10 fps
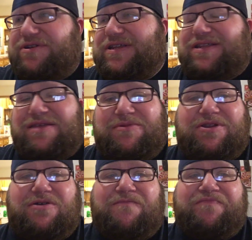just let me
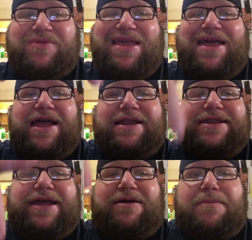know
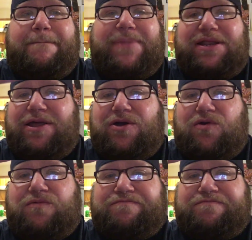down below.